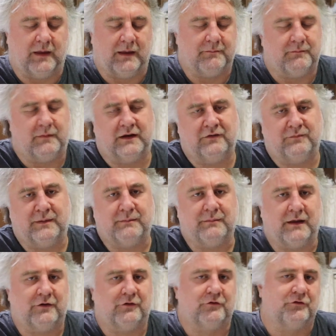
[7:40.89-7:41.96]
It might have been
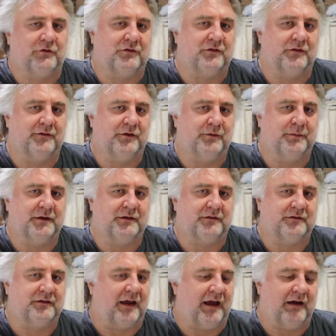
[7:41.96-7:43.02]
better just a little bit
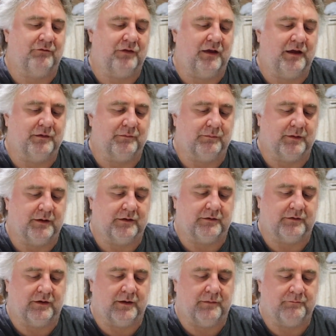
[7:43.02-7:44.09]
to have that, but